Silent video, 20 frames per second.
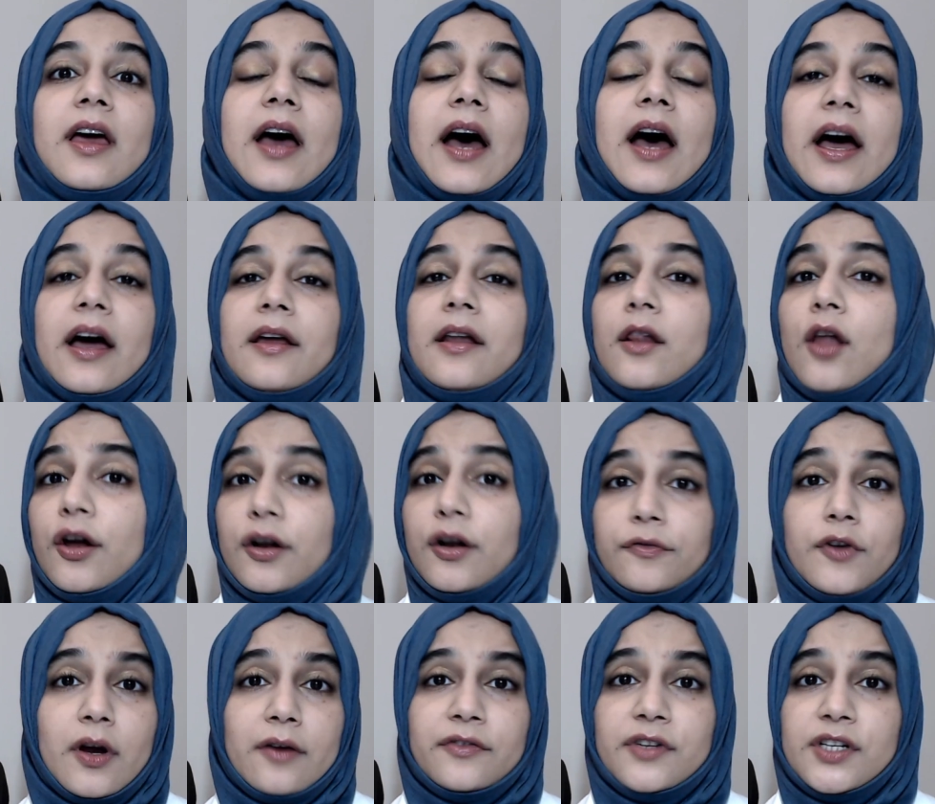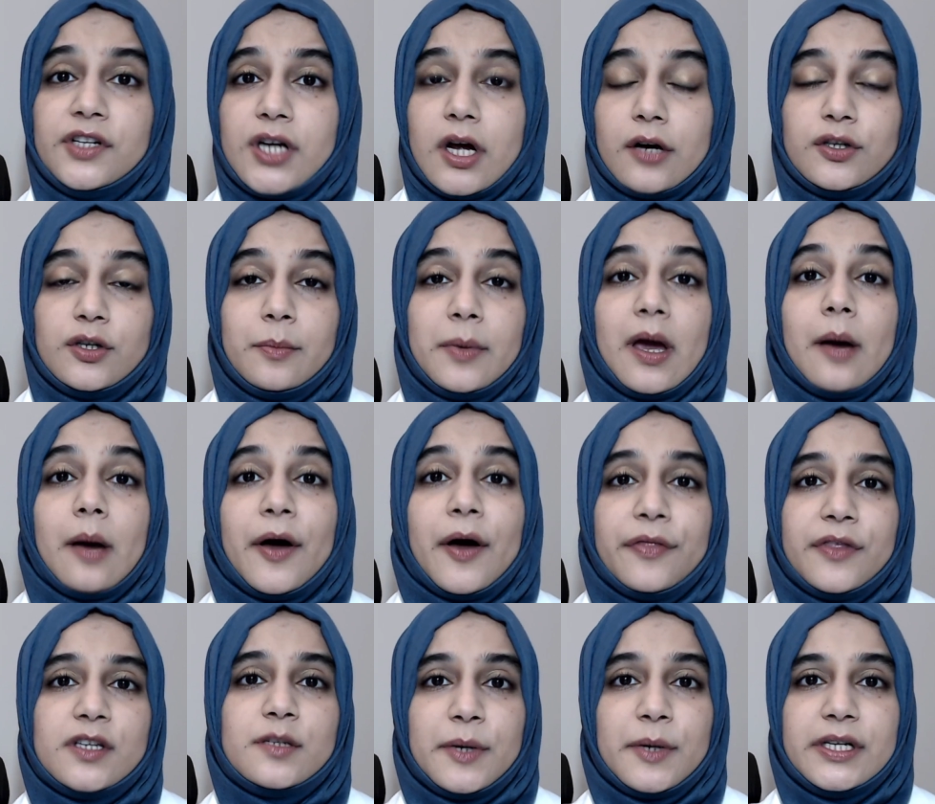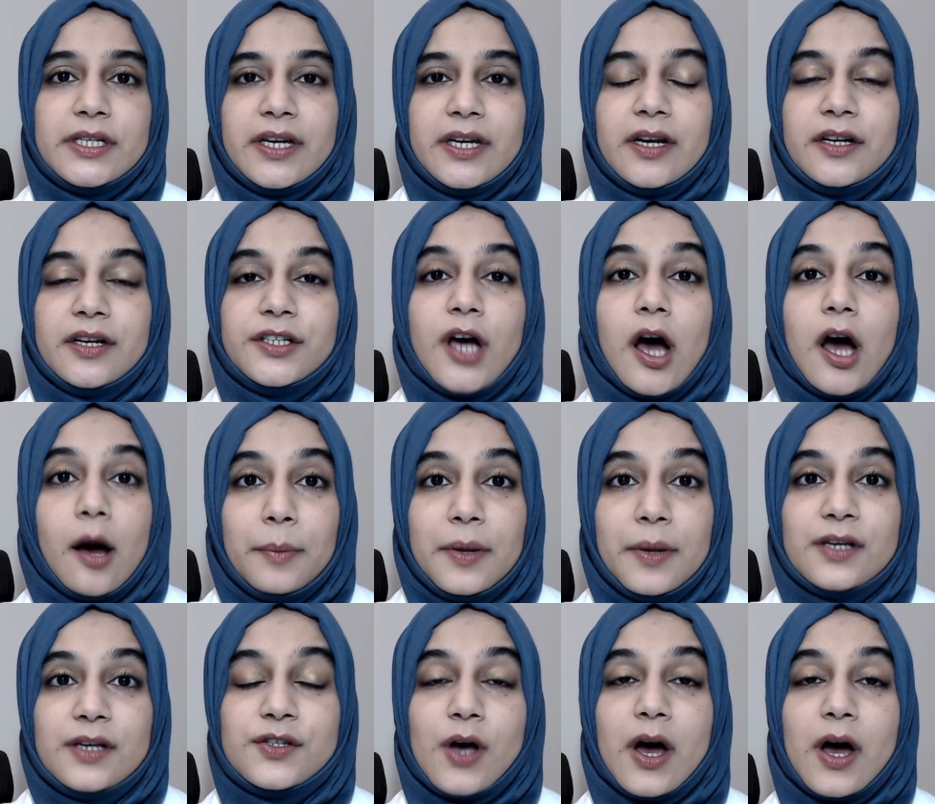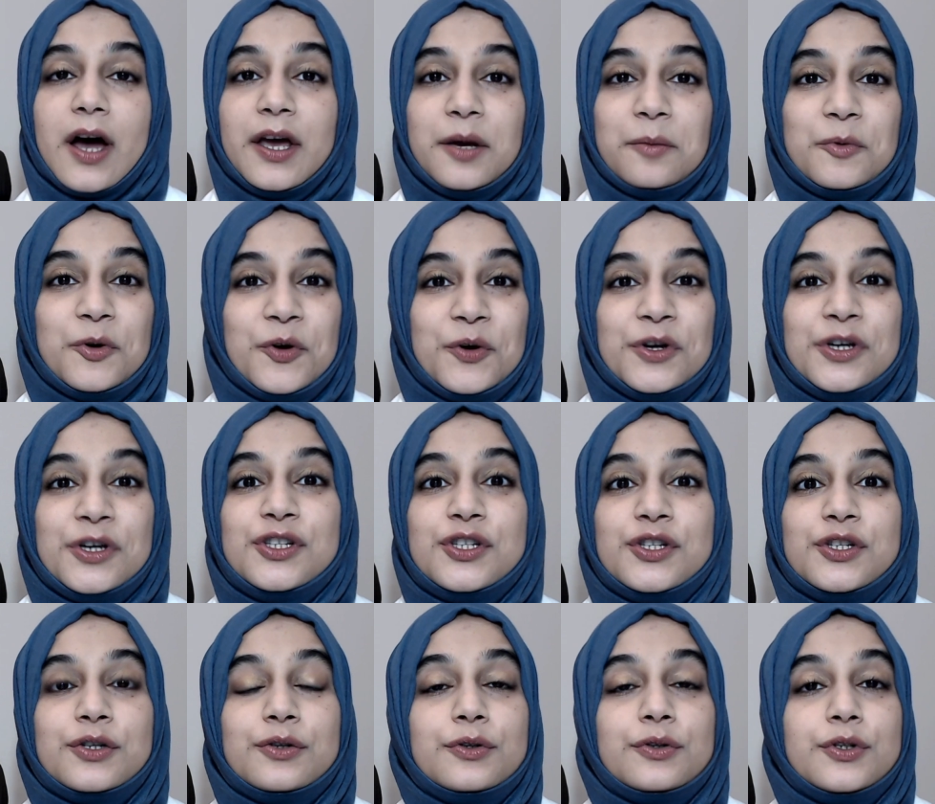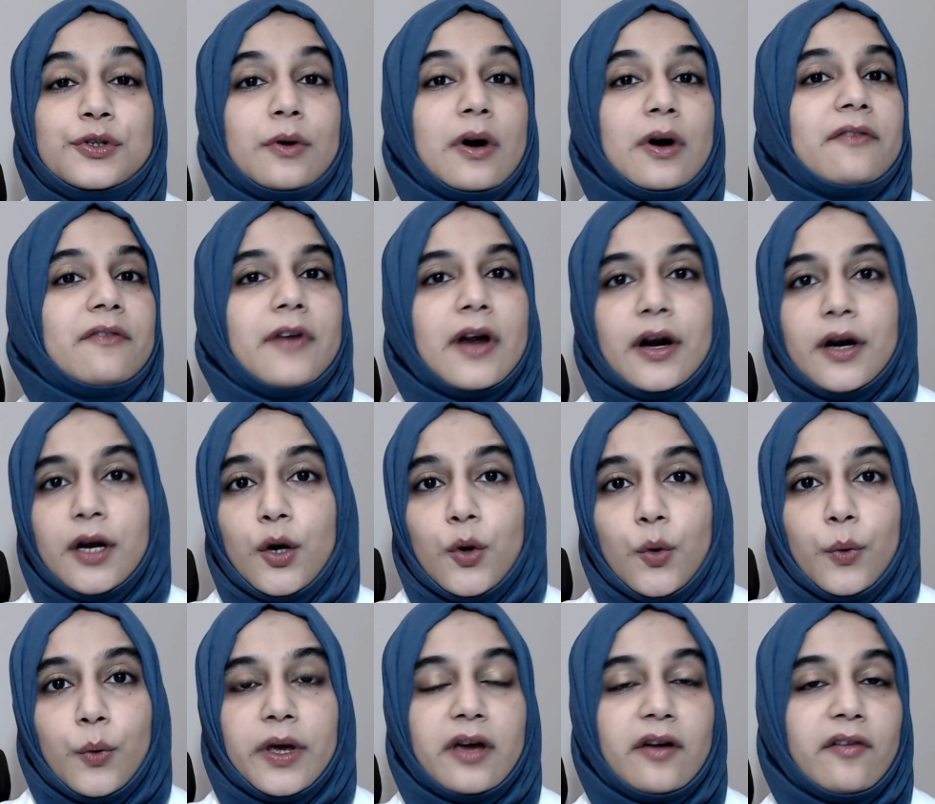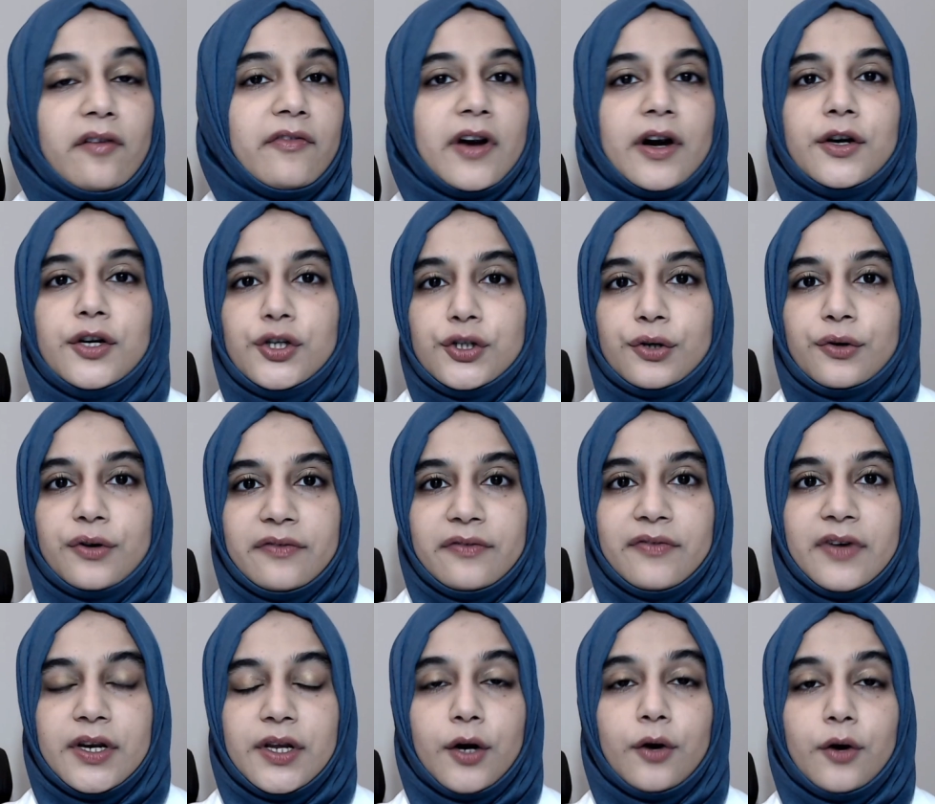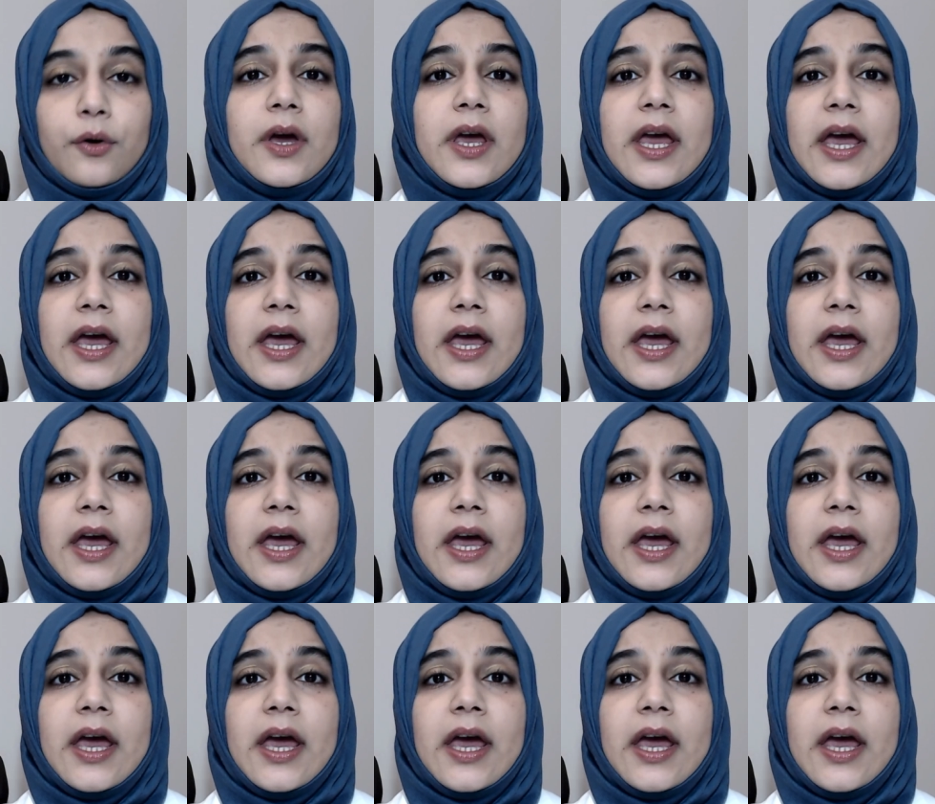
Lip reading: A lot of you have reached out to me about this particular topic, so I am going to do a very quick, very short video,